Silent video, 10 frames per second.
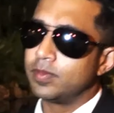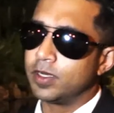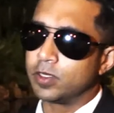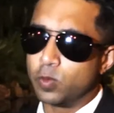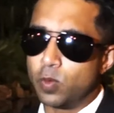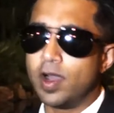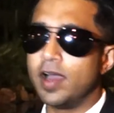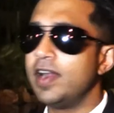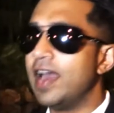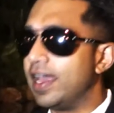there's
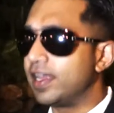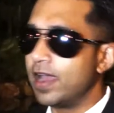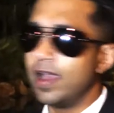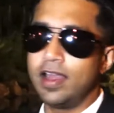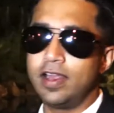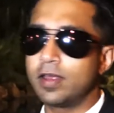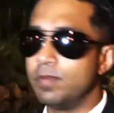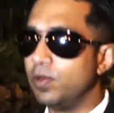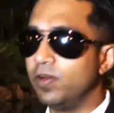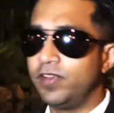one iconic
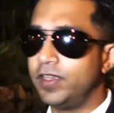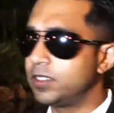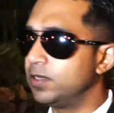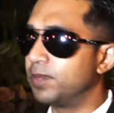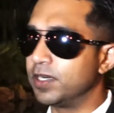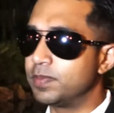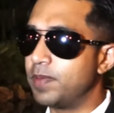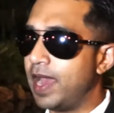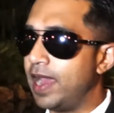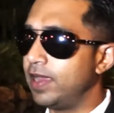movie super
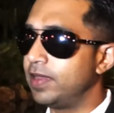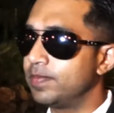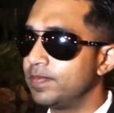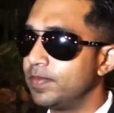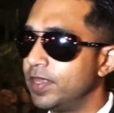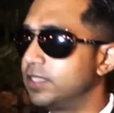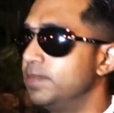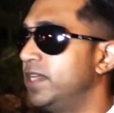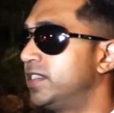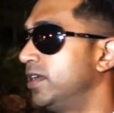spy that's
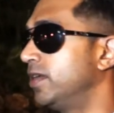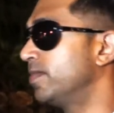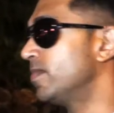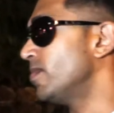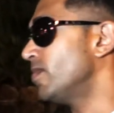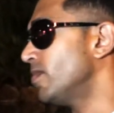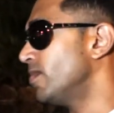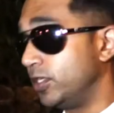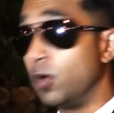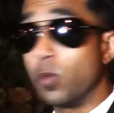missing.
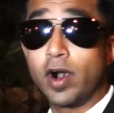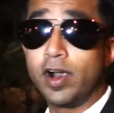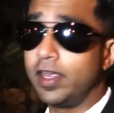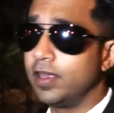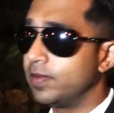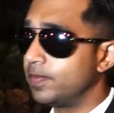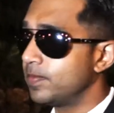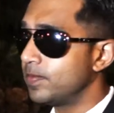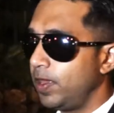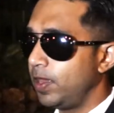Don't worry,
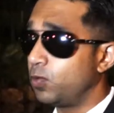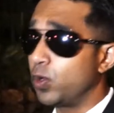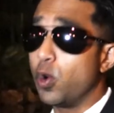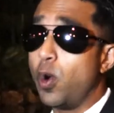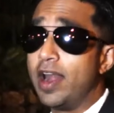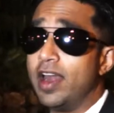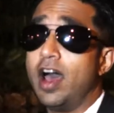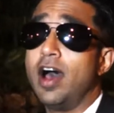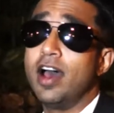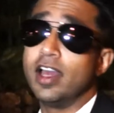if we go on a
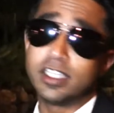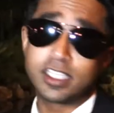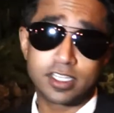hunt,